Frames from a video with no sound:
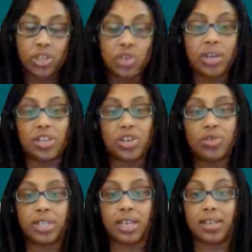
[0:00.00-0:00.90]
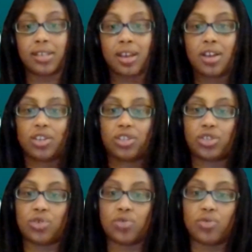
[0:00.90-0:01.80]
you can use these
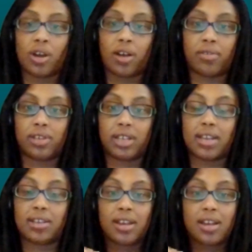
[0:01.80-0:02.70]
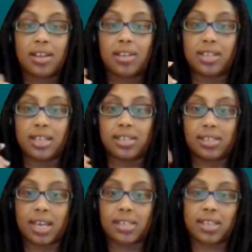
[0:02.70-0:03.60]
to um, get these
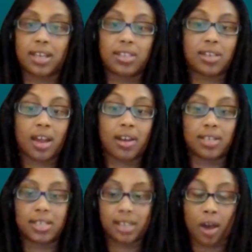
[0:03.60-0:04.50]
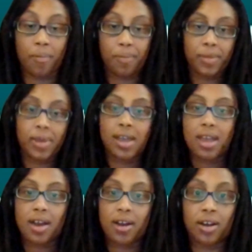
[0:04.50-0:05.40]
test kits at a discount.
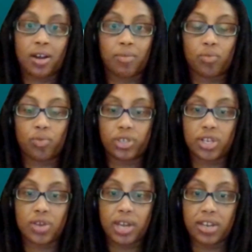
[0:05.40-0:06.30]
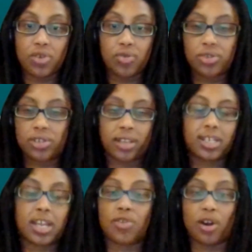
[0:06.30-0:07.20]
Um, so you can use, let's
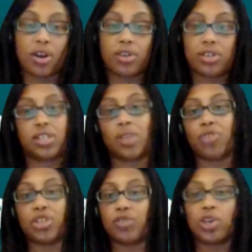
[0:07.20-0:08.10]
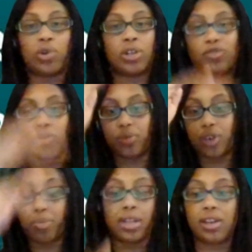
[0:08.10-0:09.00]
say you earn some Rejuve tokens from
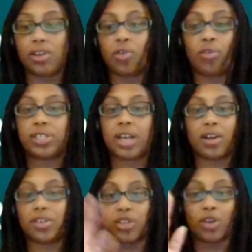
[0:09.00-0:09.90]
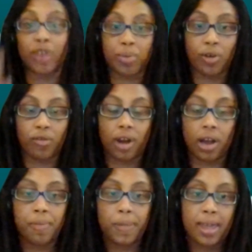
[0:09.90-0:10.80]
completing your whole entire survey
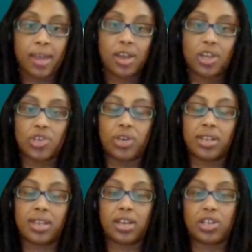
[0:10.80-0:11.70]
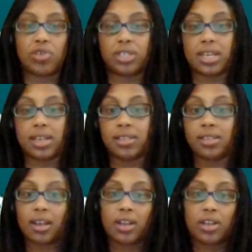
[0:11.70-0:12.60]
profile. You can then use
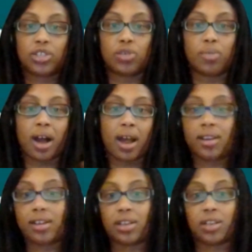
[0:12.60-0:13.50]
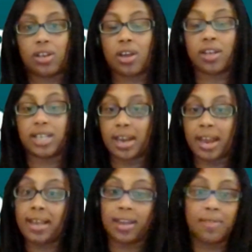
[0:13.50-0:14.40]
these to buy a
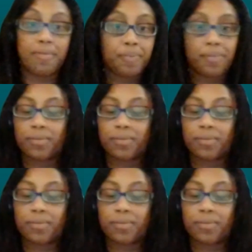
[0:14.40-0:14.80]
DNA kit